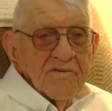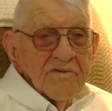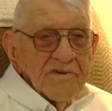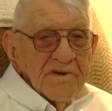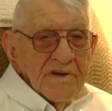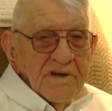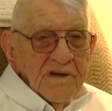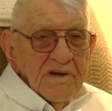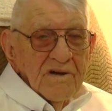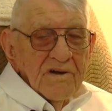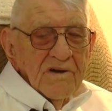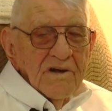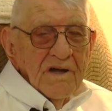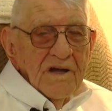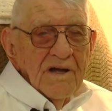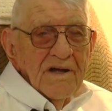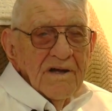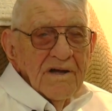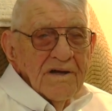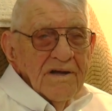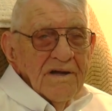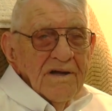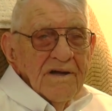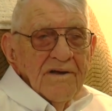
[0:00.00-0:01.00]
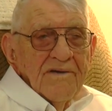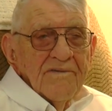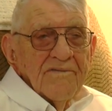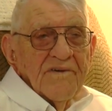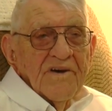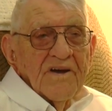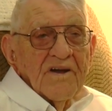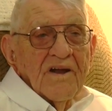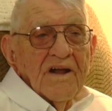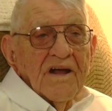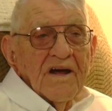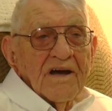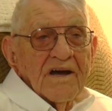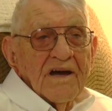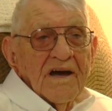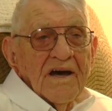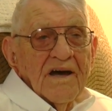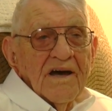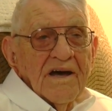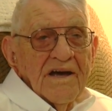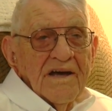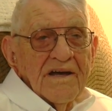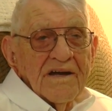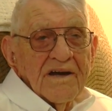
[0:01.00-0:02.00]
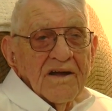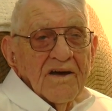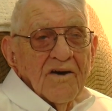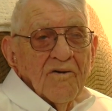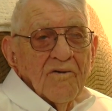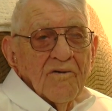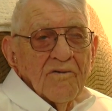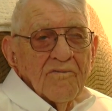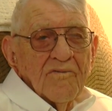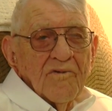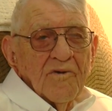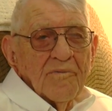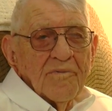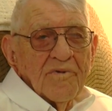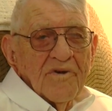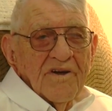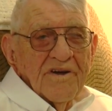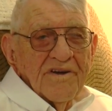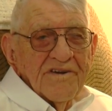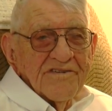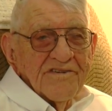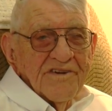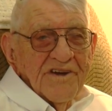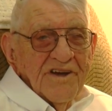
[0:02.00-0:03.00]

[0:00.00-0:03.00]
was killed, I felt like I had to go and replace